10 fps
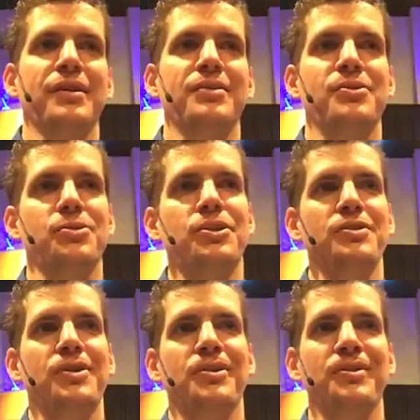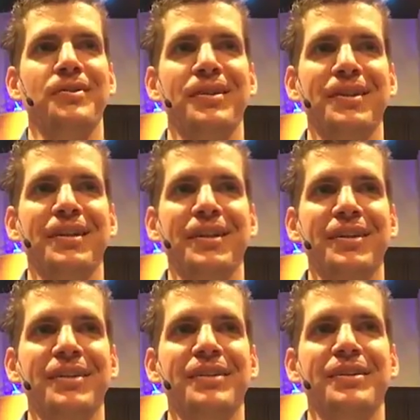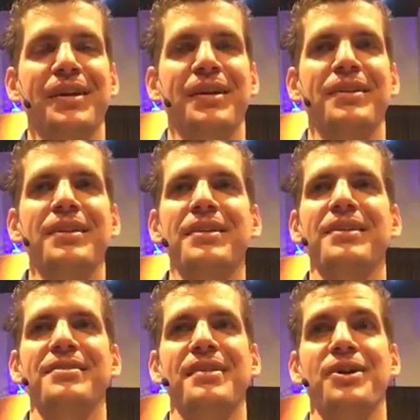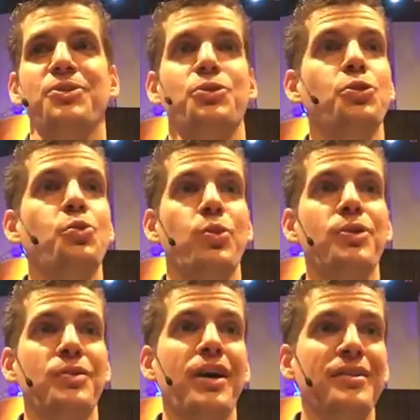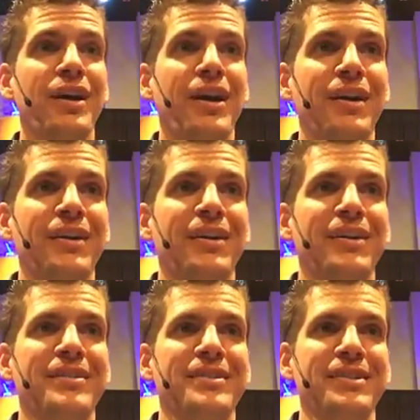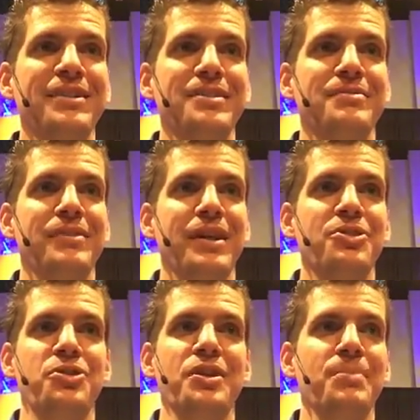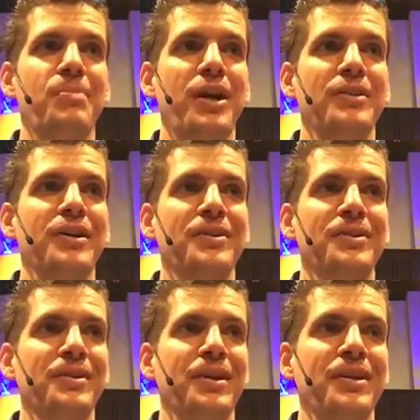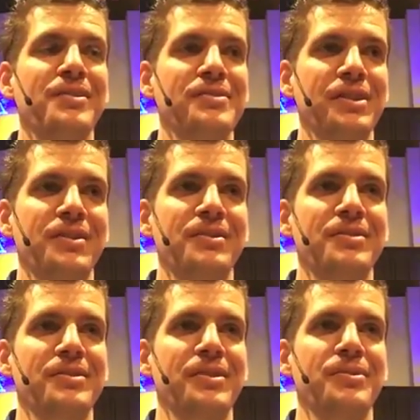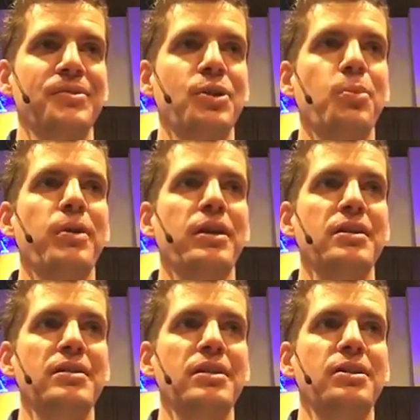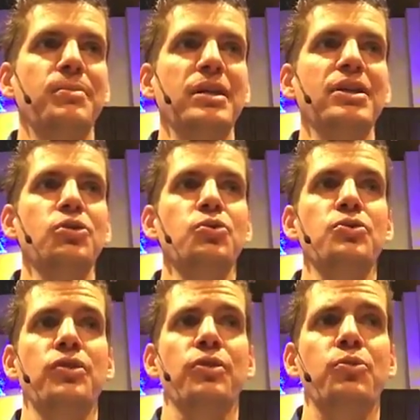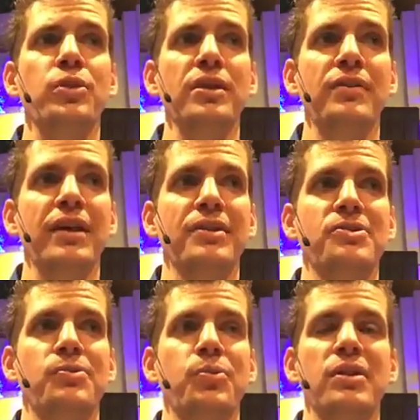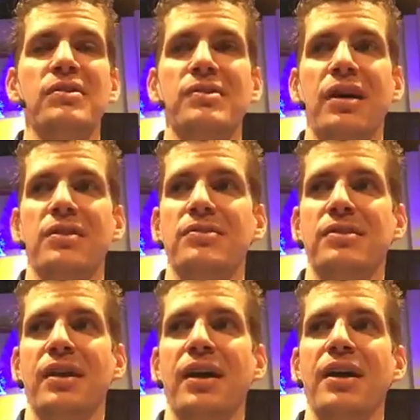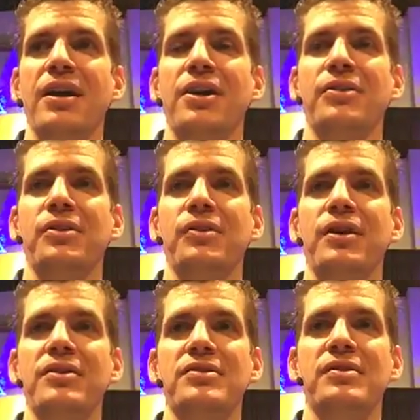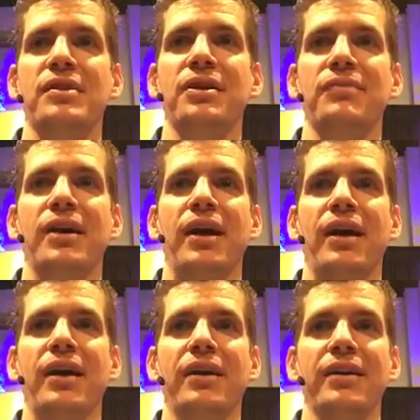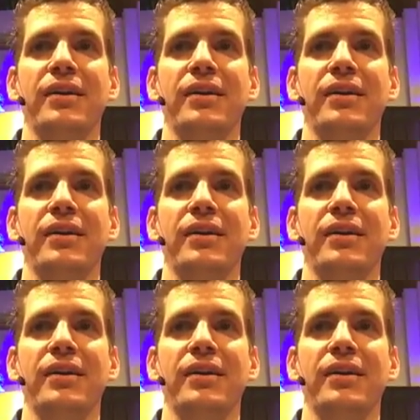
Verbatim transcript: So she started thinking. Then he said, you will not die, to Eve. And she bought that hook, line, and sinker. So no pun intended, but he used the three things, and we discussed the lust of the eye,